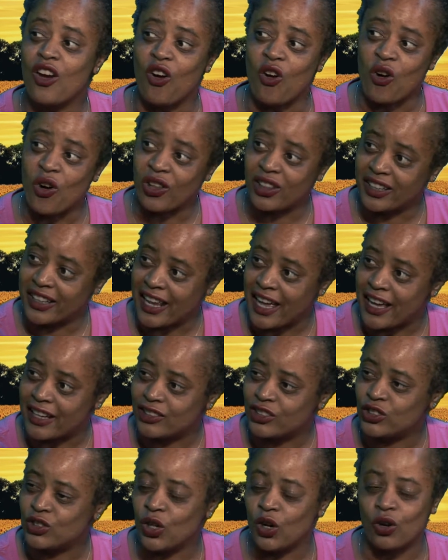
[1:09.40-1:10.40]
All of that.
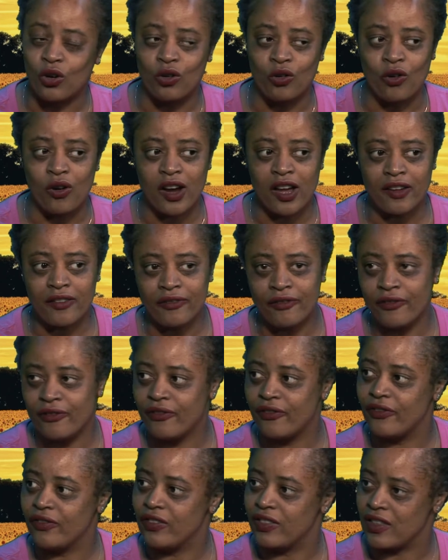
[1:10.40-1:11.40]
So if
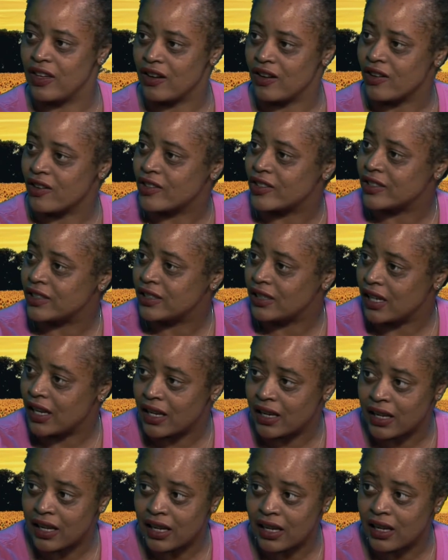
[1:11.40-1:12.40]
there's
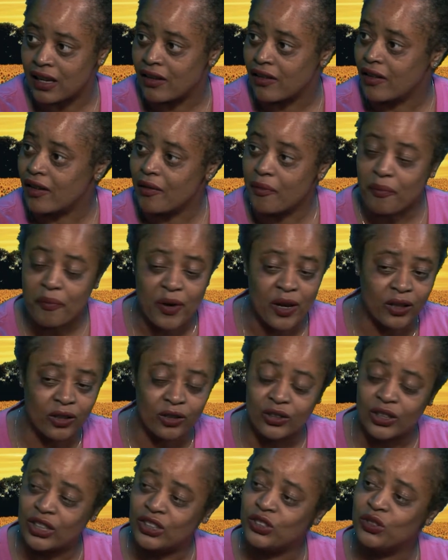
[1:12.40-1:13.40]
any pillow
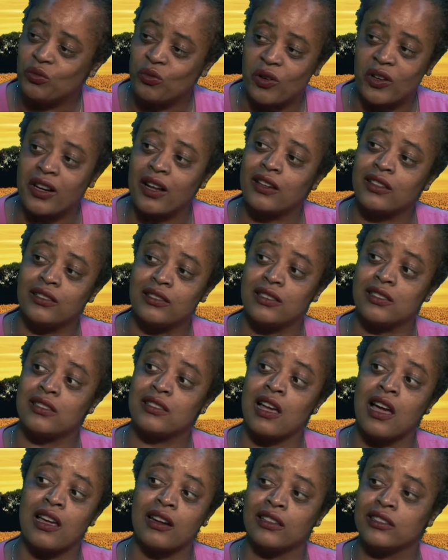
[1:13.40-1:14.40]
that you want, I can
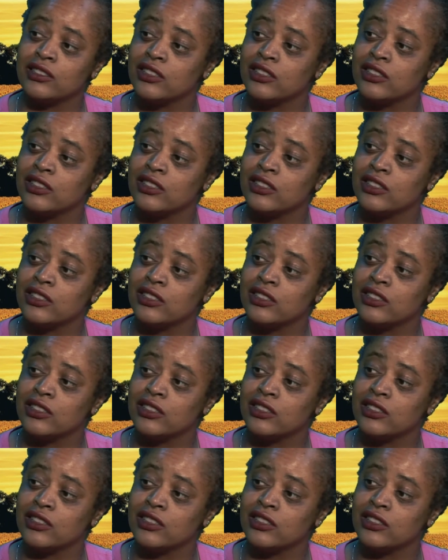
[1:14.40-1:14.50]
design it.